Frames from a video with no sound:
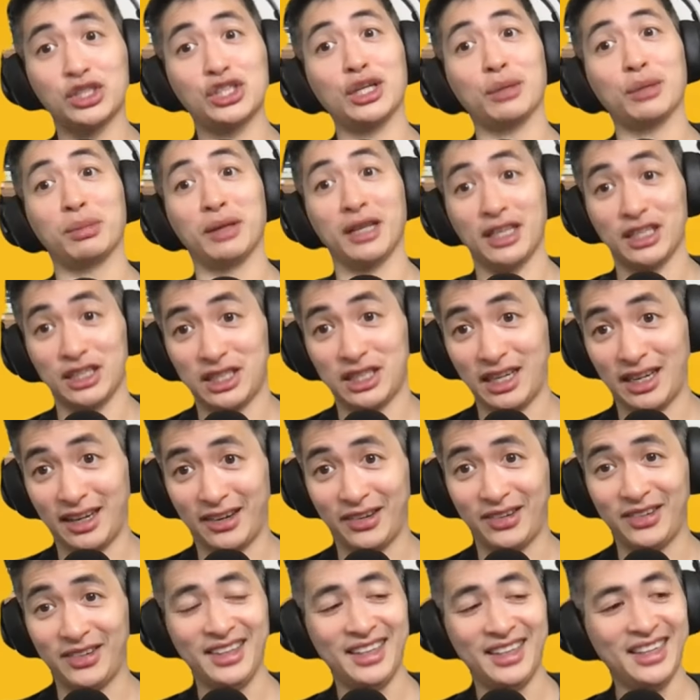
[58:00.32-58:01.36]
siblings
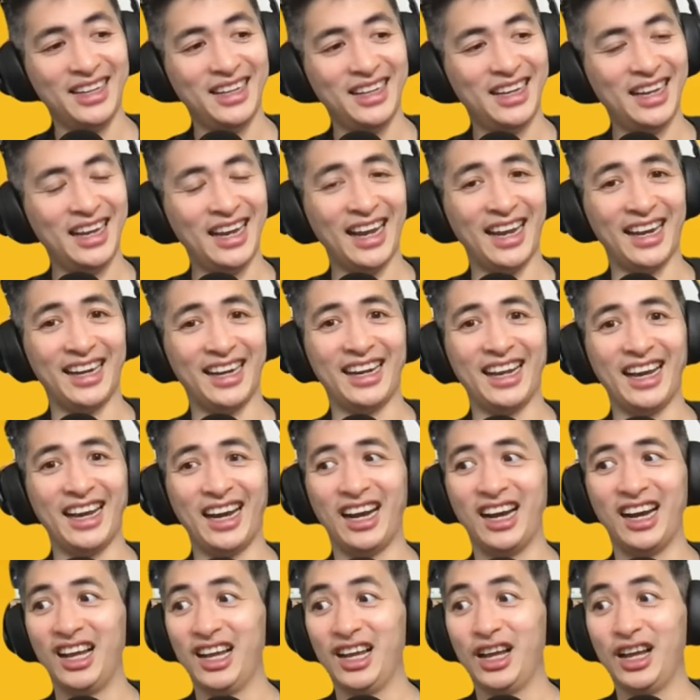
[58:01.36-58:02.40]
now, and uh,
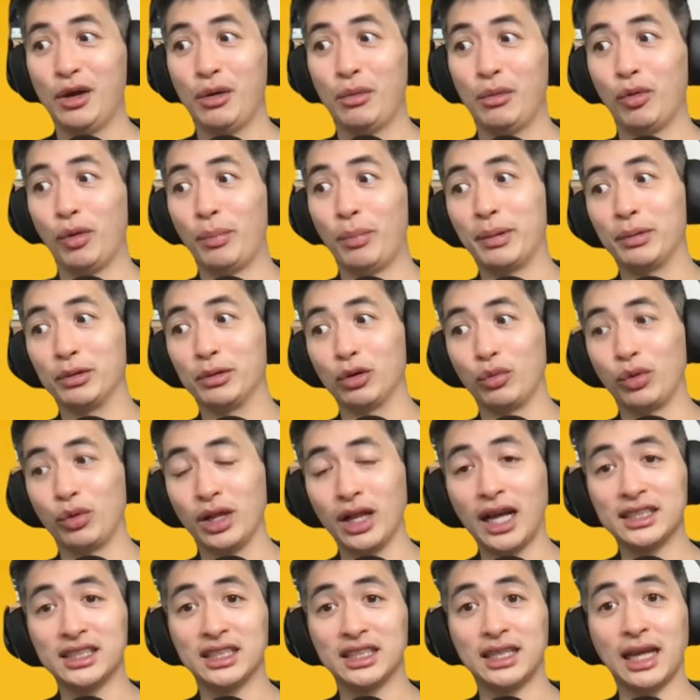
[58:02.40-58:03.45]
what people don't
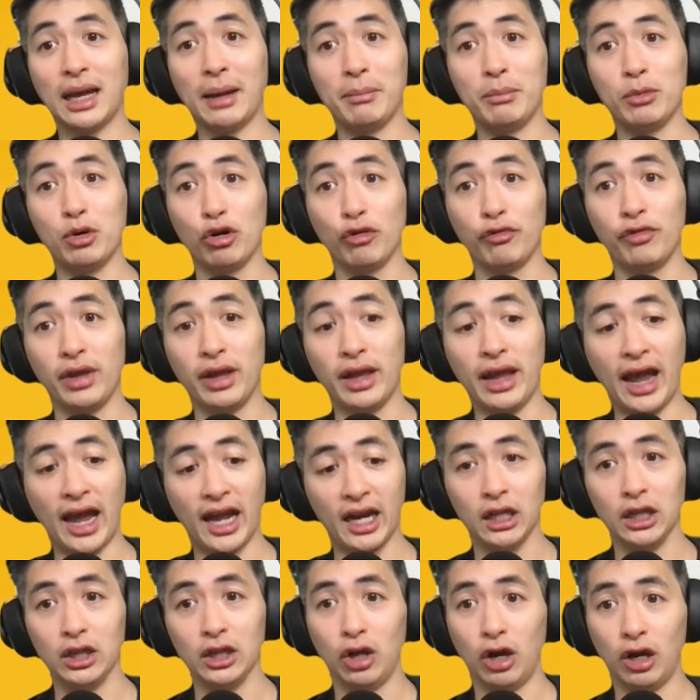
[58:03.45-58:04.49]
realize is that movie had
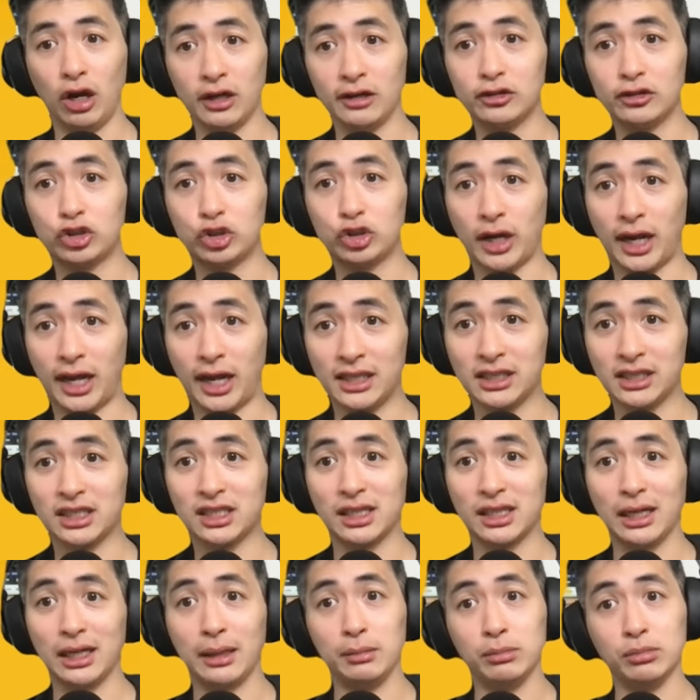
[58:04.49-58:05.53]
a lot of trans
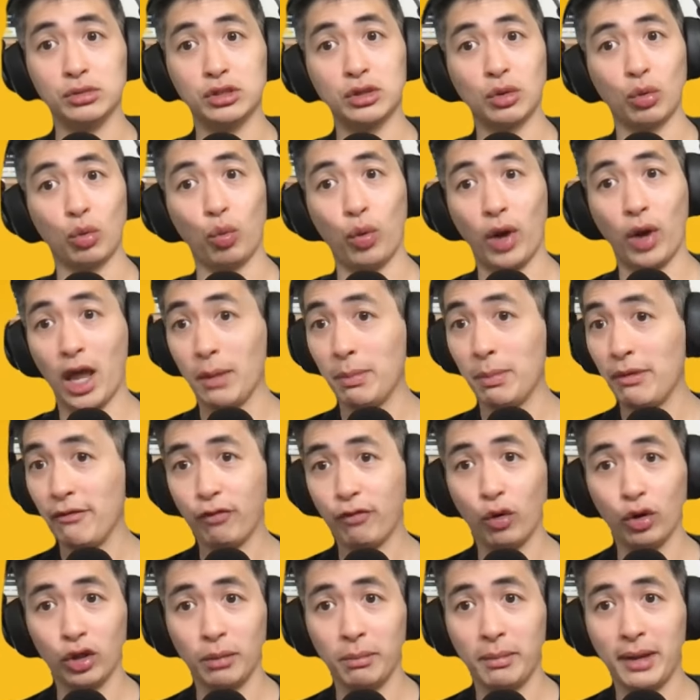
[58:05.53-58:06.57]
themes way
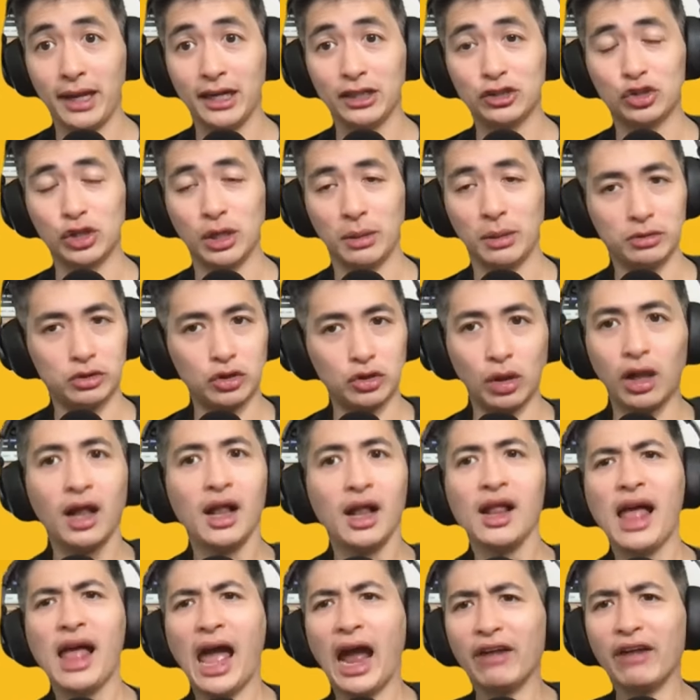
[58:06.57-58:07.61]
before the mainstream. So
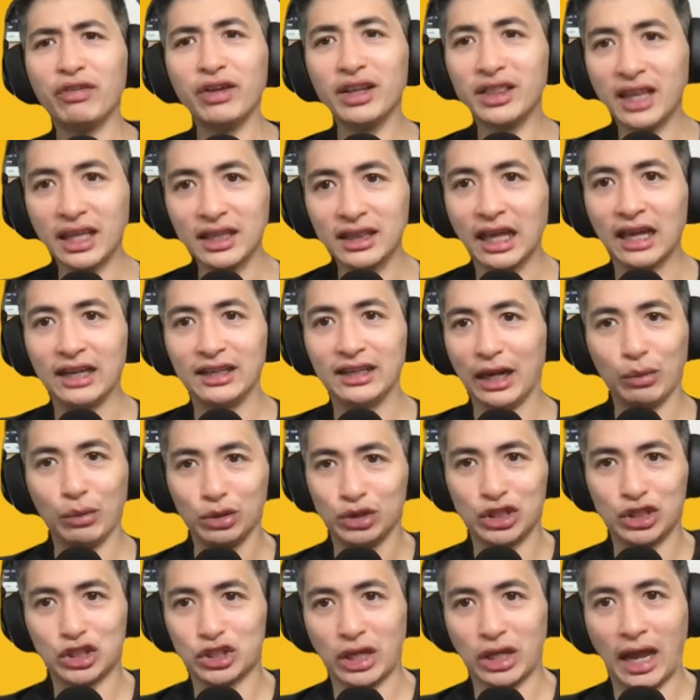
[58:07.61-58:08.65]
everything they did was
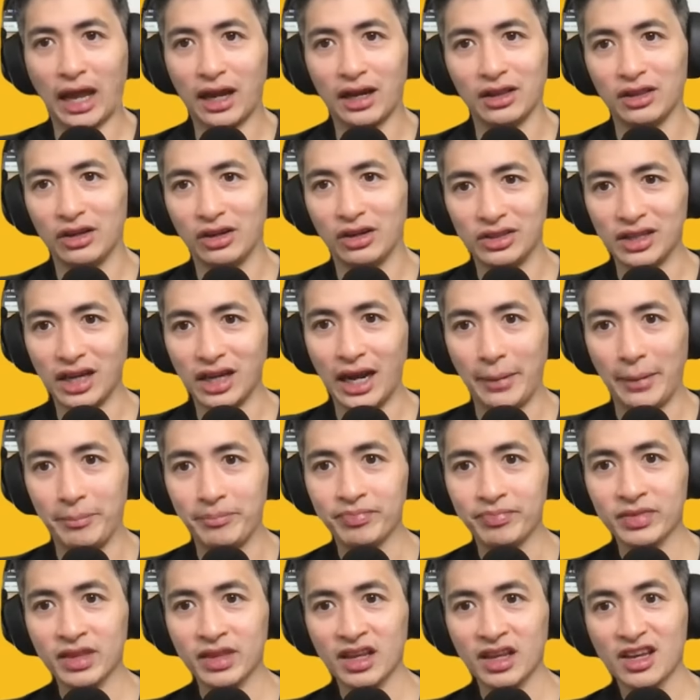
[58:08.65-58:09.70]
just ahead of their time.
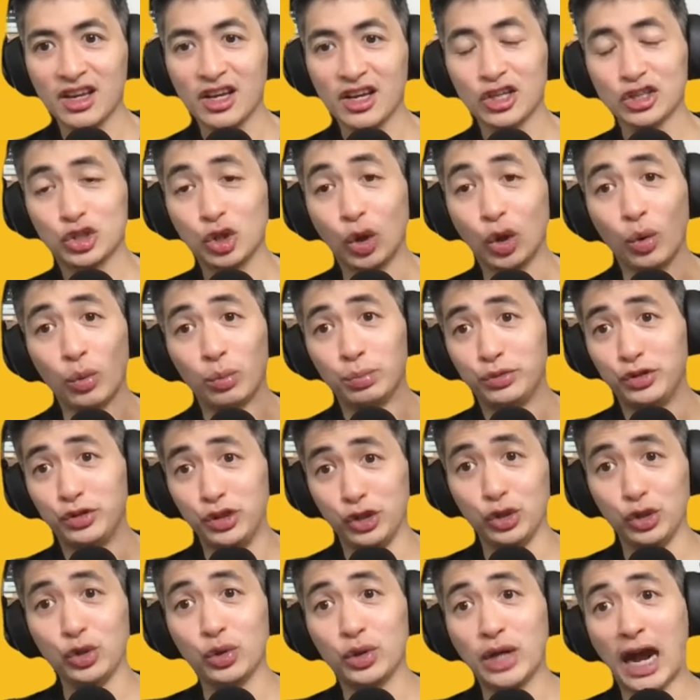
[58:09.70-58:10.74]
So do
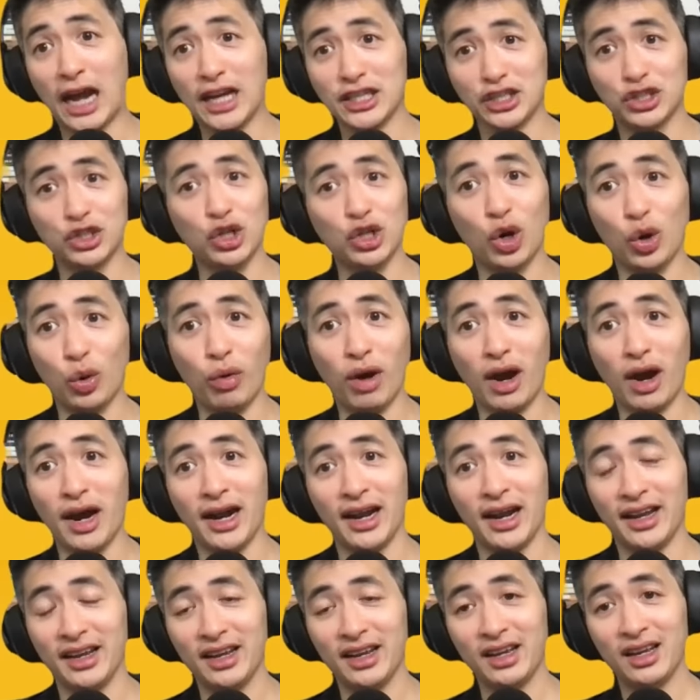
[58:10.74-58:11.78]
you guys know
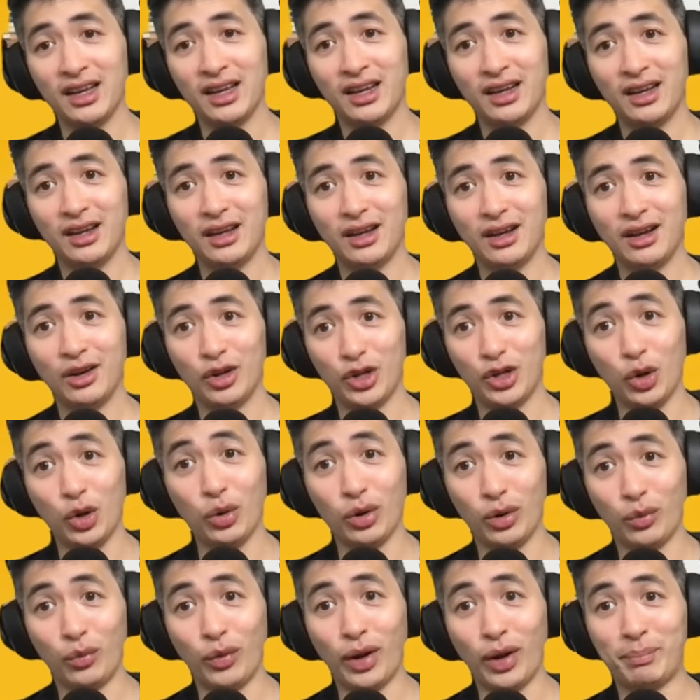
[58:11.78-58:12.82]
why? You know
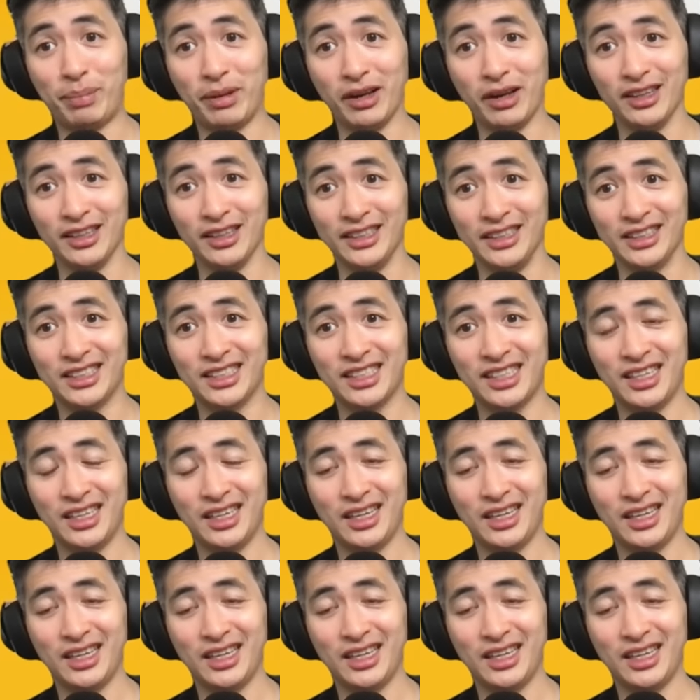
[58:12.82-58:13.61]
what a red pill is?